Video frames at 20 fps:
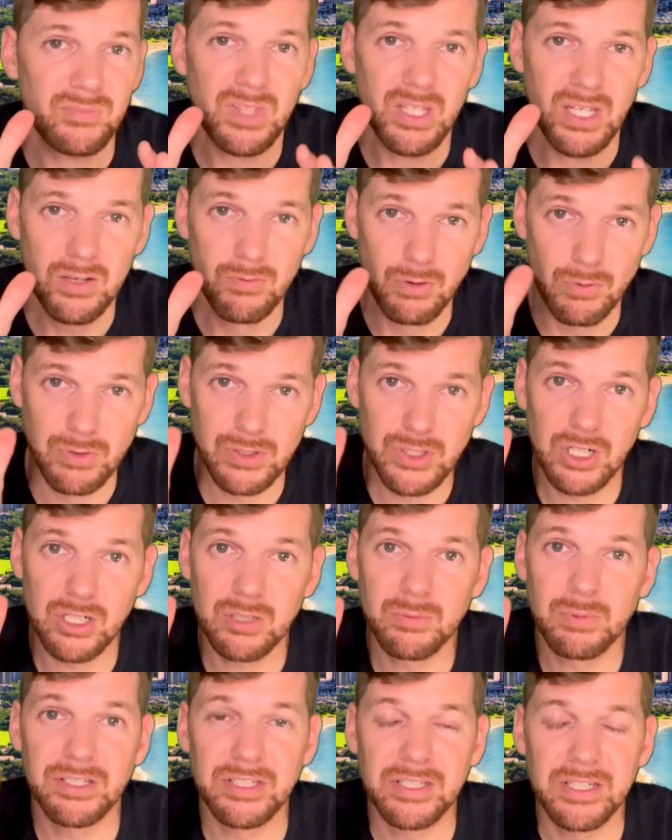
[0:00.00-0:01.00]
And when we talk
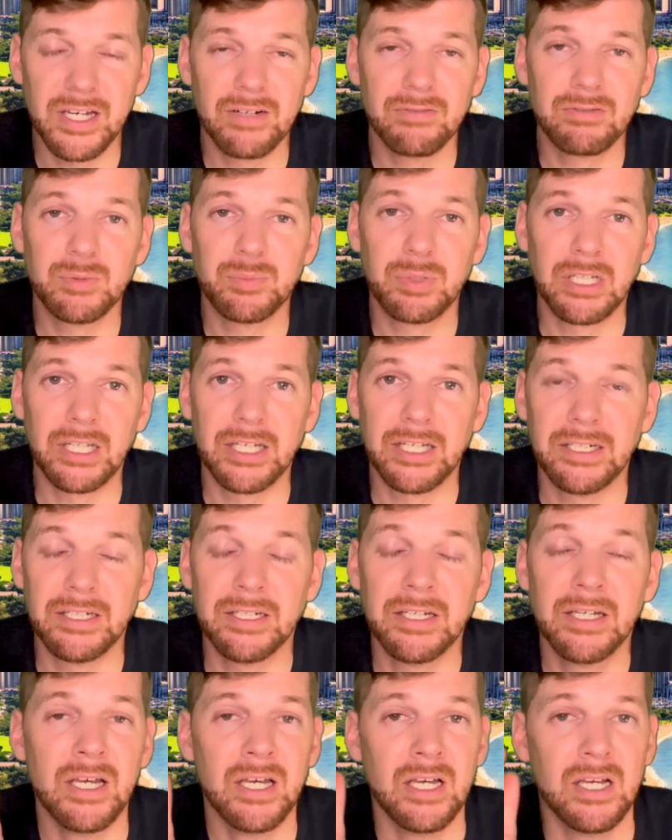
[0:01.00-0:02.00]
about the Ewa Plain,
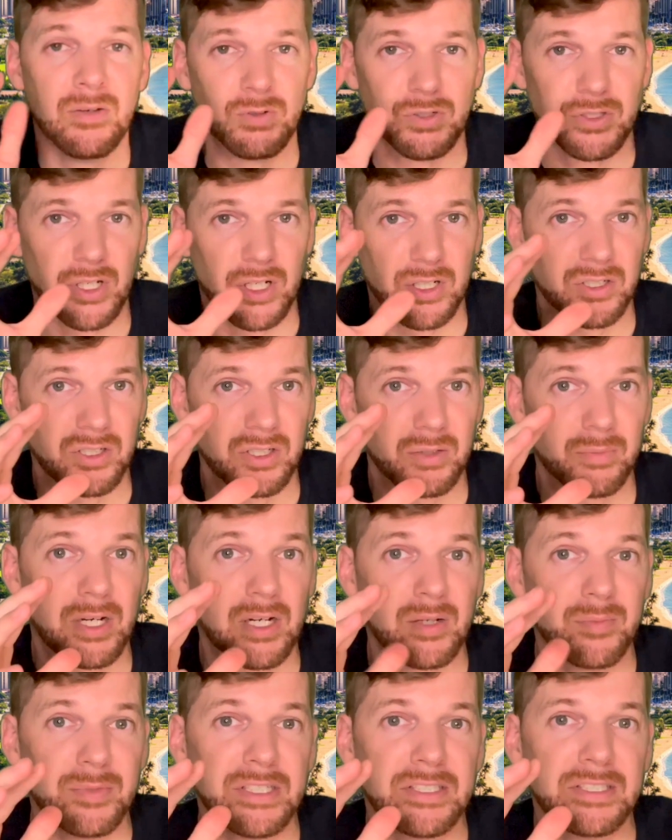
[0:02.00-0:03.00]
we're talking about
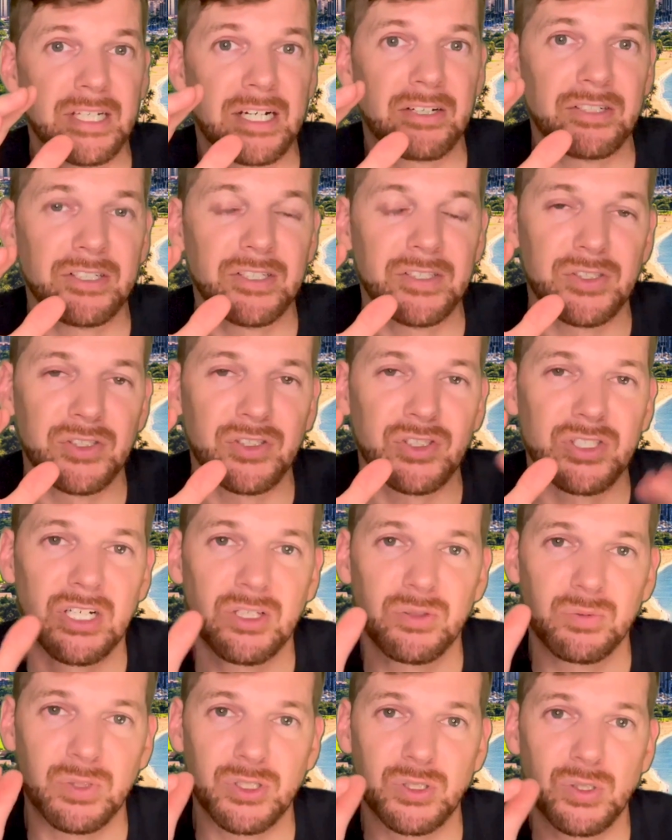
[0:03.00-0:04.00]
being down here in the
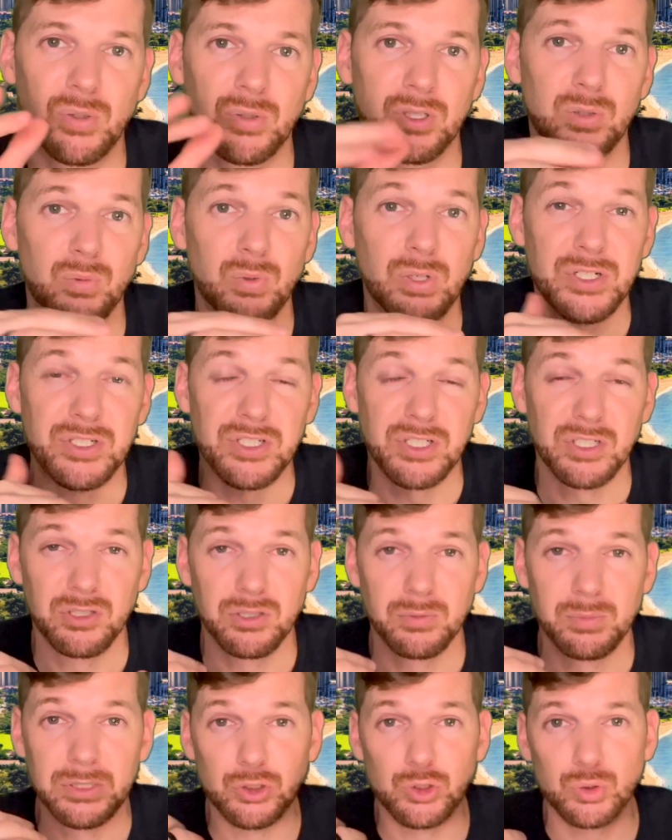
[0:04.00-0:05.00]
southwest corner where it's a little
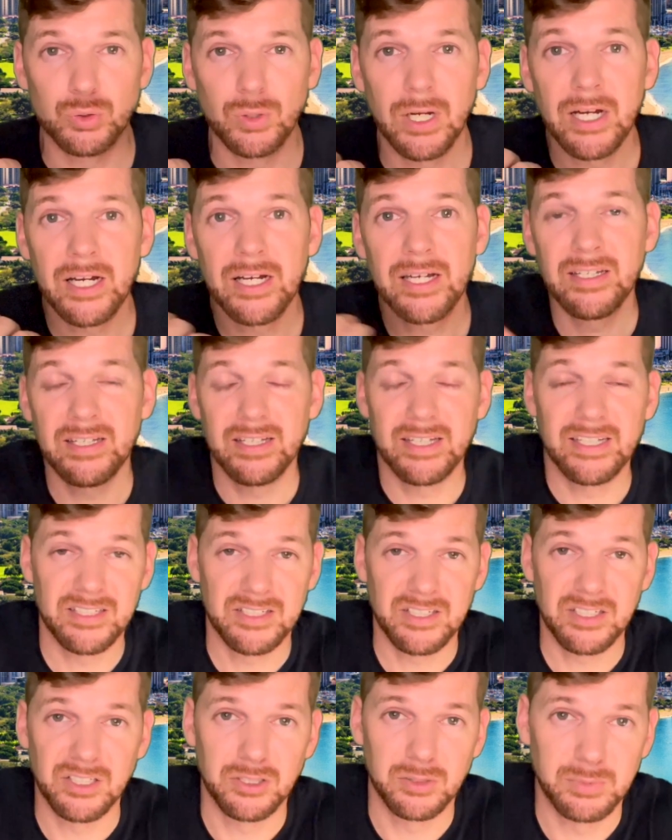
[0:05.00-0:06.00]
bit dry and it's a
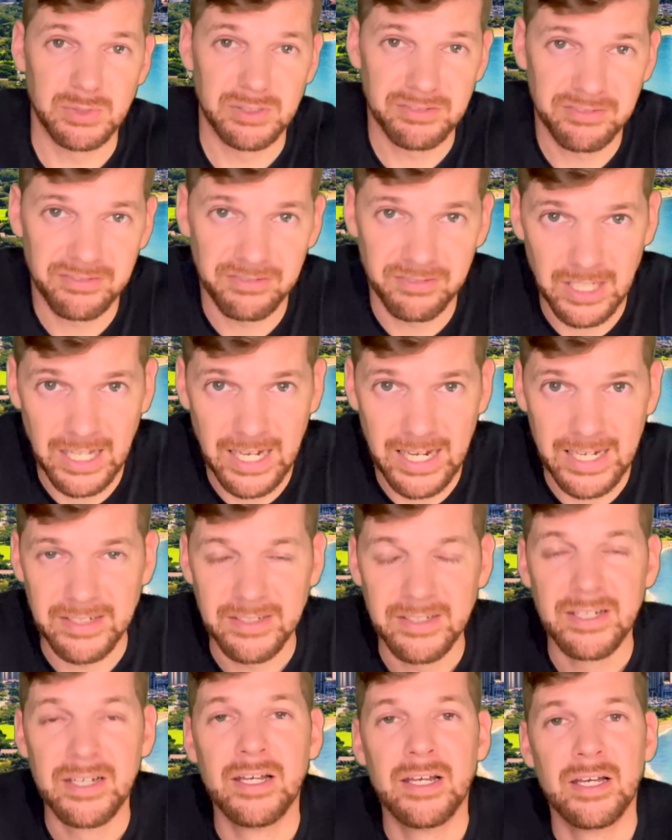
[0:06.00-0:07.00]
little bit flat.
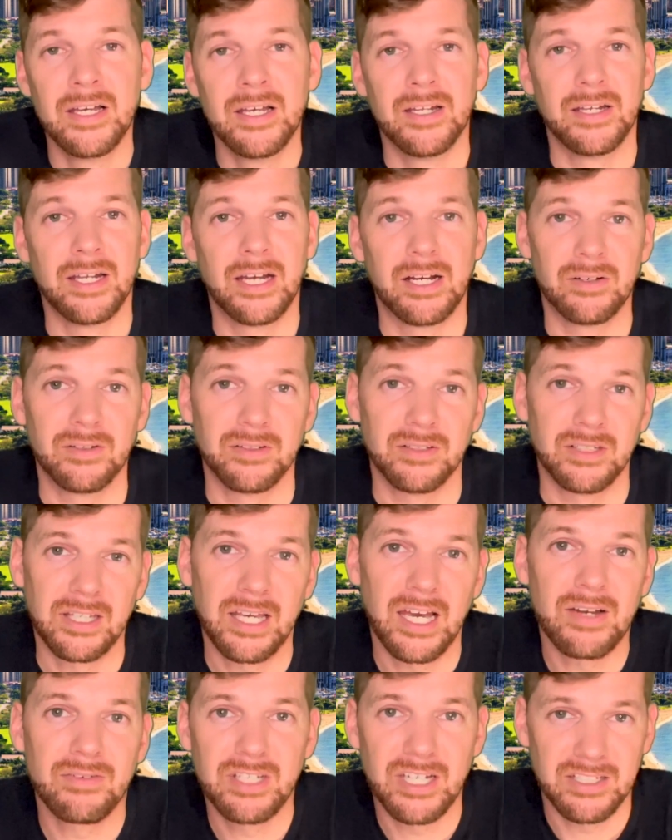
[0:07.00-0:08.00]
Now, the
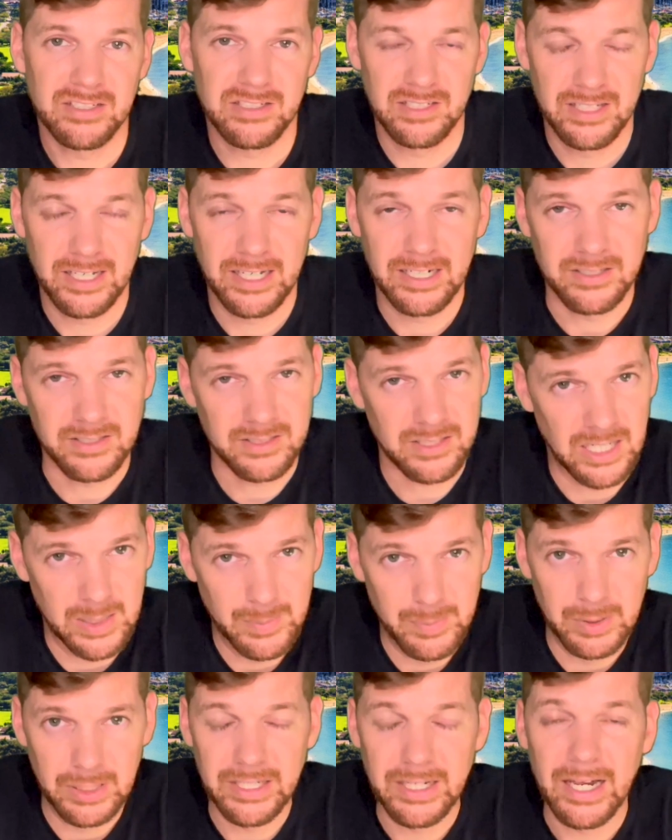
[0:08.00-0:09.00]
caveat to that is
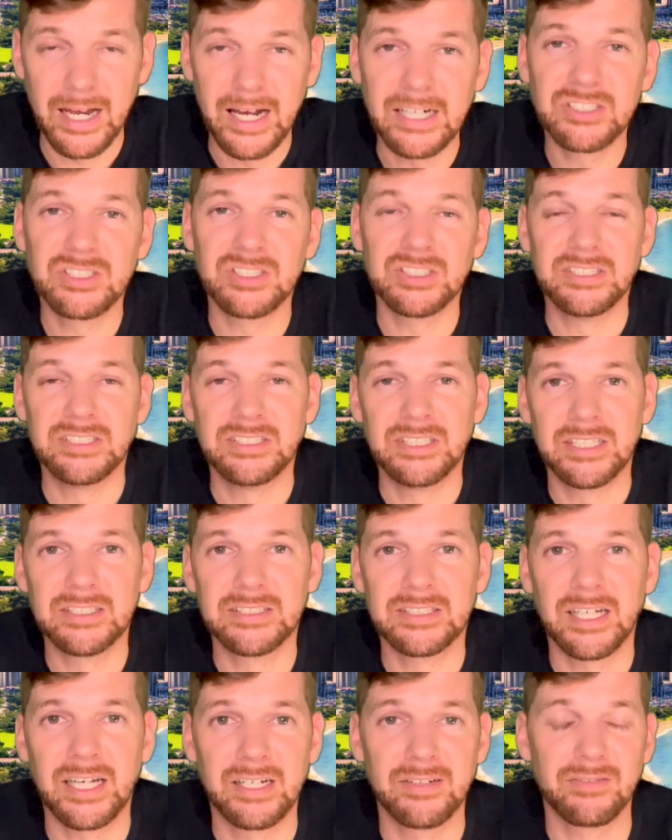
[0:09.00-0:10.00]
Kapolei actually does
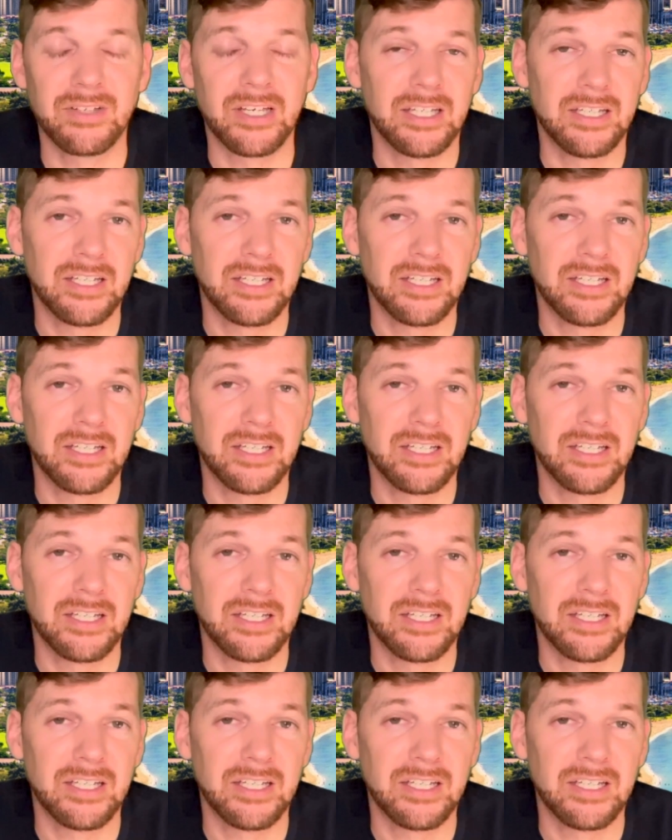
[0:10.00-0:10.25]
have a